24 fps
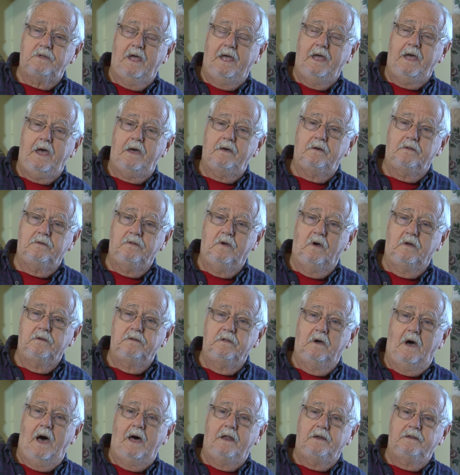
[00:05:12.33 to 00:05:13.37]
I,
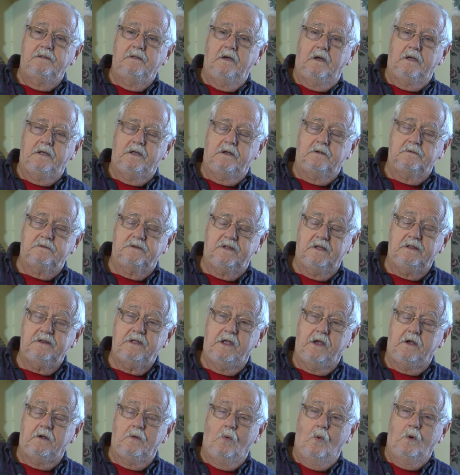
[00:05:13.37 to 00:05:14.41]
I, I didn't
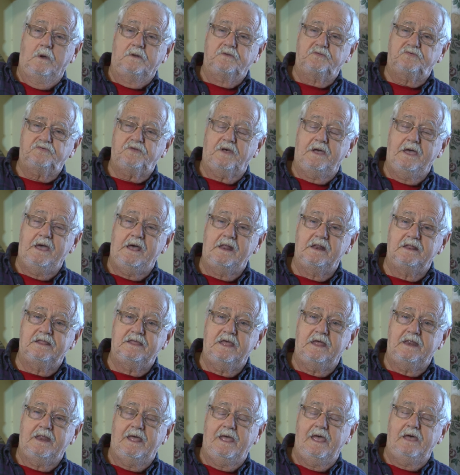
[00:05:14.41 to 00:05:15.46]
hear one say. I
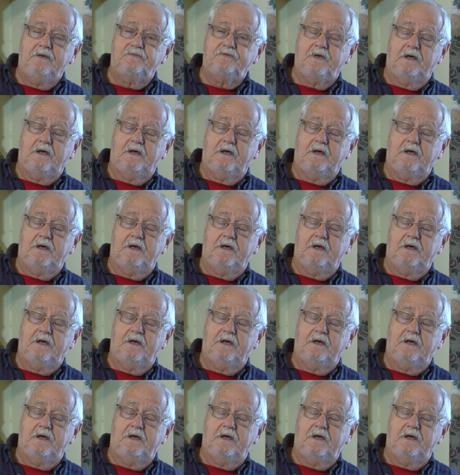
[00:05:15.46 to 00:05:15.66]
didn't ask.